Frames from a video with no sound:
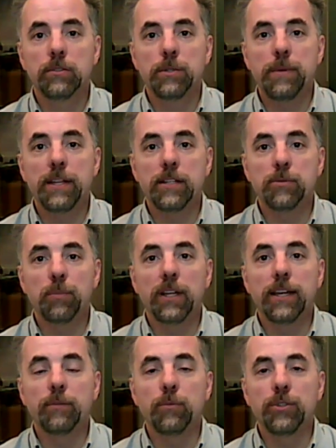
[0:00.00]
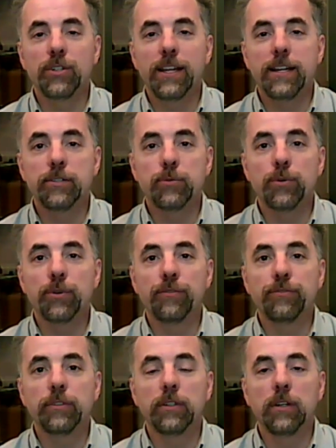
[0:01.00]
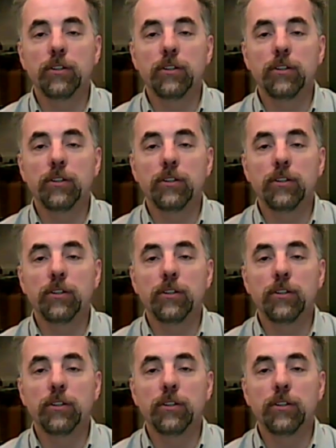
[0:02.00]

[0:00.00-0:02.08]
cement this plan? Would any sort of uh,